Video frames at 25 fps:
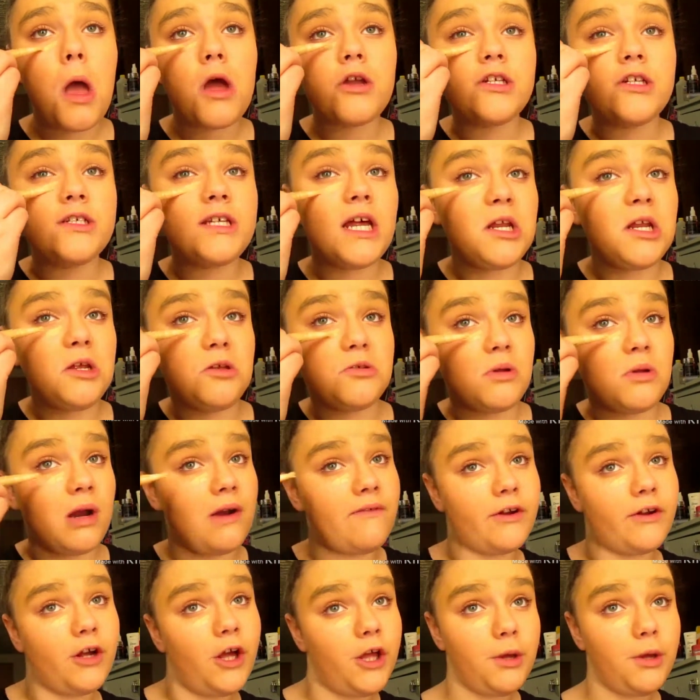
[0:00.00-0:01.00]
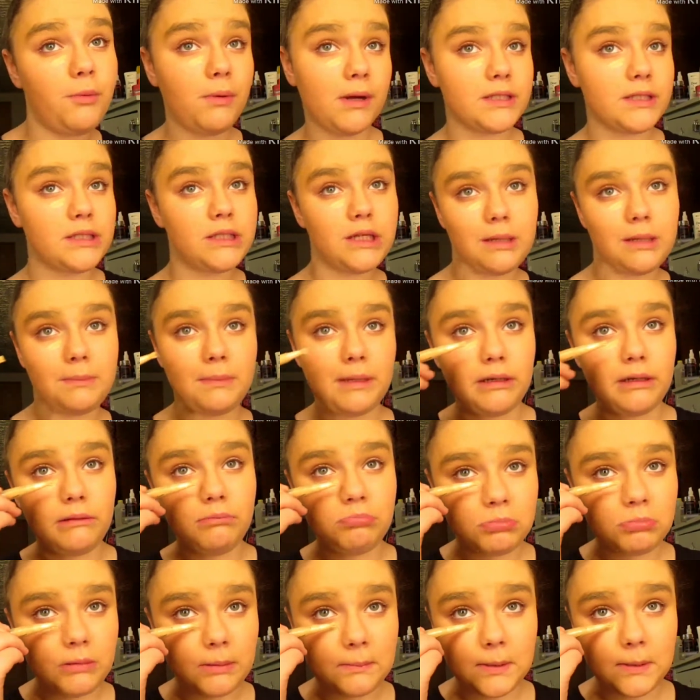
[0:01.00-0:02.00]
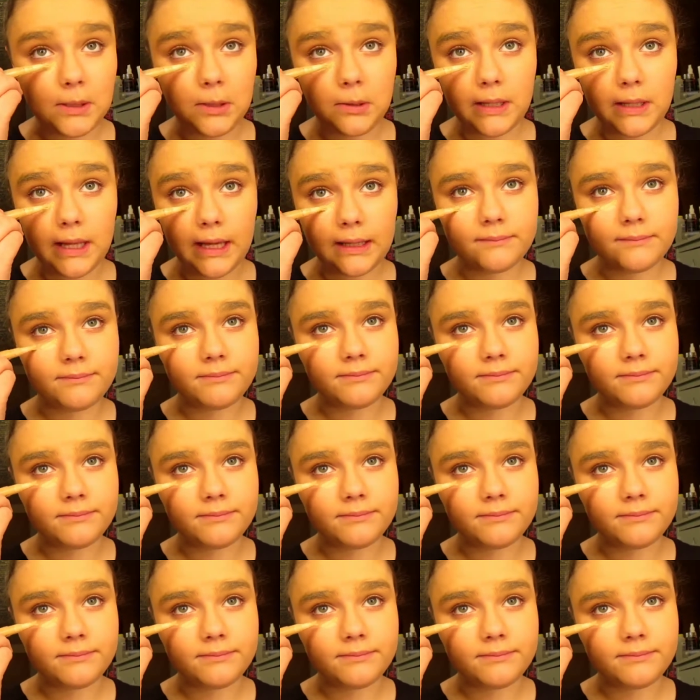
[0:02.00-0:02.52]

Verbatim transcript: she said to use whatever color you want, so I mean, I'm gonna do that.